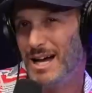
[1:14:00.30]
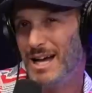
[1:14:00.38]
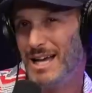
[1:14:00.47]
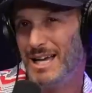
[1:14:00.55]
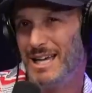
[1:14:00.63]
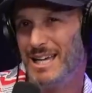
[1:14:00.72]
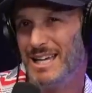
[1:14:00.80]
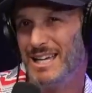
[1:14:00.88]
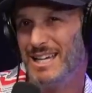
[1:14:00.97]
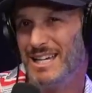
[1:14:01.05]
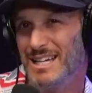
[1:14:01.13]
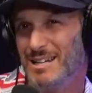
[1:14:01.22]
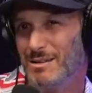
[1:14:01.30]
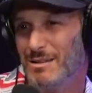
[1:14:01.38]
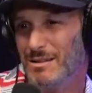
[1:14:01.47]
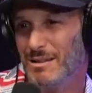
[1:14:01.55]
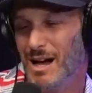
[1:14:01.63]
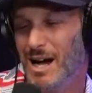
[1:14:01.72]
I
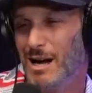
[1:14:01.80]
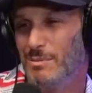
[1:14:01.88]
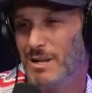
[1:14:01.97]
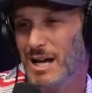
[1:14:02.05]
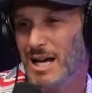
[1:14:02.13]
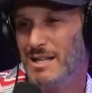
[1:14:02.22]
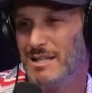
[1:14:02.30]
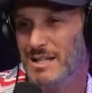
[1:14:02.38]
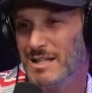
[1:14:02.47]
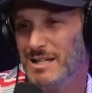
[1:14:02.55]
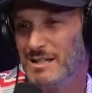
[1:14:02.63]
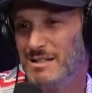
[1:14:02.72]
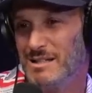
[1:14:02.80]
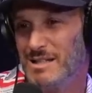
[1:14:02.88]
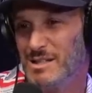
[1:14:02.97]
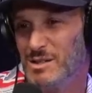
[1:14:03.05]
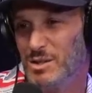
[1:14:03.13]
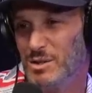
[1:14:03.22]
uh, lobbed an idea
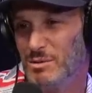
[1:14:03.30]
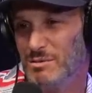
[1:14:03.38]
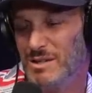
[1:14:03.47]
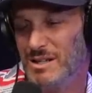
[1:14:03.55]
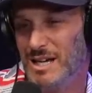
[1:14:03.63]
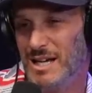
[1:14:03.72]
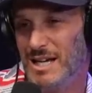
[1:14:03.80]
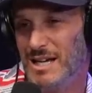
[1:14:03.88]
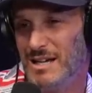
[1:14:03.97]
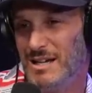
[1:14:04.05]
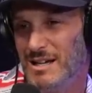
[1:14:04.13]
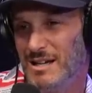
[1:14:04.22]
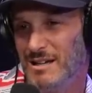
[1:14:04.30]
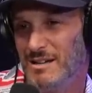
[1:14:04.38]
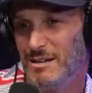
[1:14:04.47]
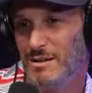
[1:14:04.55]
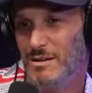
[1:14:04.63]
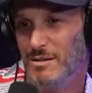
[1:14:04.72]
to this dude today.
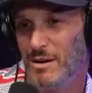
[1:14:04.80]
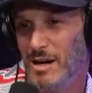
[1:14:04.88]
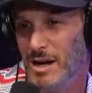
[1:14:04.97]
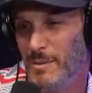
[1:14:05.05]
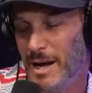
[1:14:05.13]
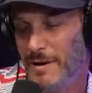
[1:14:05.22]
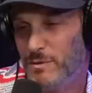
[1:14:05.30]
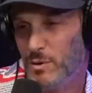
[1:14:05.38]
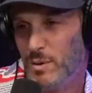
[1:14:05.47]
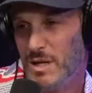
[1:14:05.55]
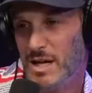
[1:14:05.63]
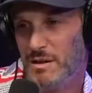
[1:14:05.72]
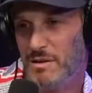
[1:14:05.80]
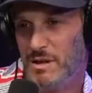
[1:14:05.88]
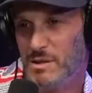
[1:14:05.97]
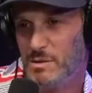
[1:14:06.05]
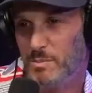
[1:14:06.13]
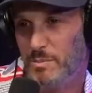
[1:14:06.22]
Um, after we get
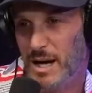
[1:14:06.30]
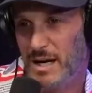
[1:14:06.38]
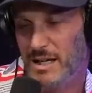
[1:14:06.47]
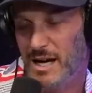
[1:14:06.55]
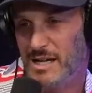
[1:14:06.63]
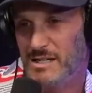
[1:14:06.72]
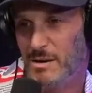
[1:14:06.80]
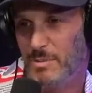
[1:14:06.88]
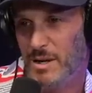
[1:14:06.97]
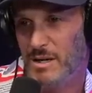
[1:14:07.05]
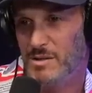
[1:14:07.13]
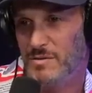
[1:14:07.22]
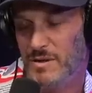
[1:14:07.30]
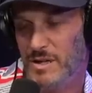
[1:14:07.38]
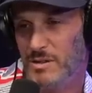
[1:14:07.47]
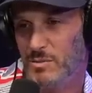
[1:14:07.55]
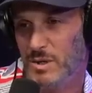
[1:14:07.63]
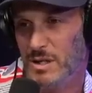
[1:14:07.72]
this podcast up on its
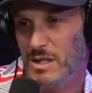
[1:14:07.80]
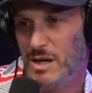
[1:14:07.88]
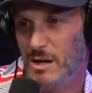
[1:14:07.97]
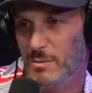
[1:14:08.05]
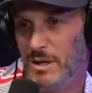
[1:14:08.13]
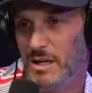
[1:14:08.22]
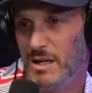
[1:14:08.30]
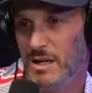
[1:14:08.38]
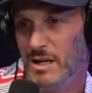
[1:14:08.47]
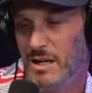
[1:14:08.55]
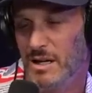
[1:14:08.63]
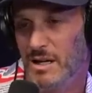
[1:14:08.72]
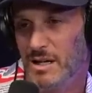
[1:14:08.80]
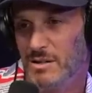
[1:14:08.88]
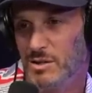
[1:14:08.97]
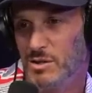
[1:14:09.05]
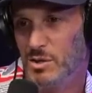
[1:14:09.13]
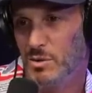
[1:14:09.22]
feet and really humming,
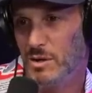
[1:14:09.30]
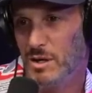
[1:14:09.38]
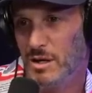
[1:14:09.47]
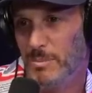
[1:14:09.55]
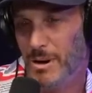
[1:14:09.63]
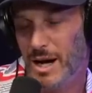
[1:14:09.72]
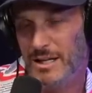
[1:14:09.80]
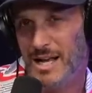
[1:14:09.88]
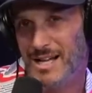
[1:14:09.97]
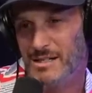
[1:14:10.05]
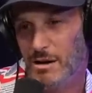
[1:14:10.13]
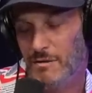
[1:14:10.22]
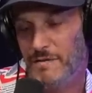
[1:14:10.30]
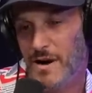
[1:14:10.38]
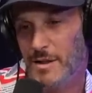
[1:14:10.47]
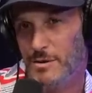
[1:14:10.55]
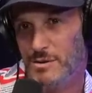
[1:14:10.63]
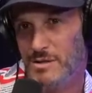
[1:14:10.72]
to do a podcast called
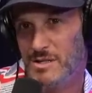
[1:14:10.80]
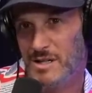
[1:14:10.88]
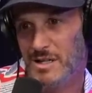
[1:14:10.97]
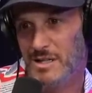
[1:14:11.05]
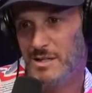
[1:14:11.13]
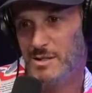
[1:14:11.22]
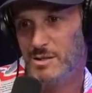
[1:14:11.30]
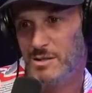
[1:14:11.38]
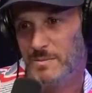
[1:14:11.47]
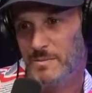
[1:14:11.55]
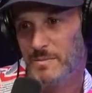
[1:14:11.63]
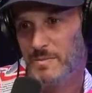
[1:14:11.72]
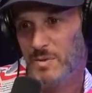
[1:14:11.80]
Fathers and Sons